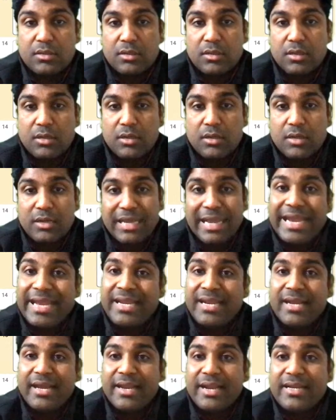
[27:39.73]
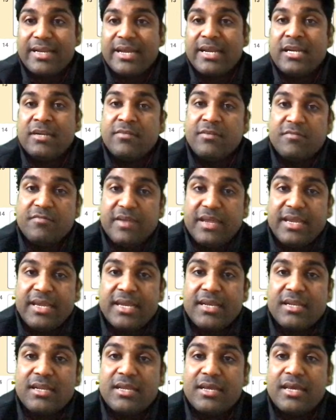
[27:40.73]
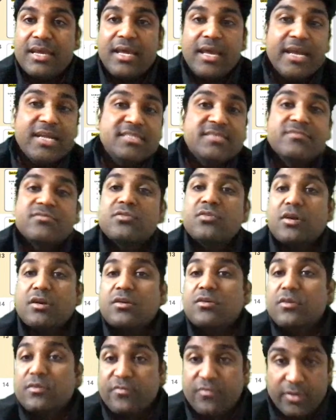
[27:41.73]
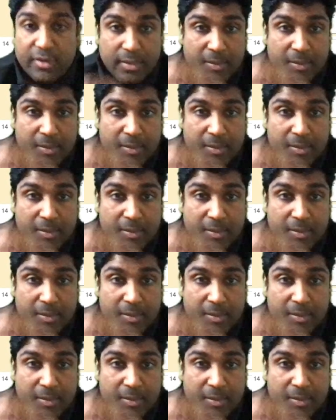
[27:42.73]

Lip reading: incorrect and it will weaken, hence you do not look for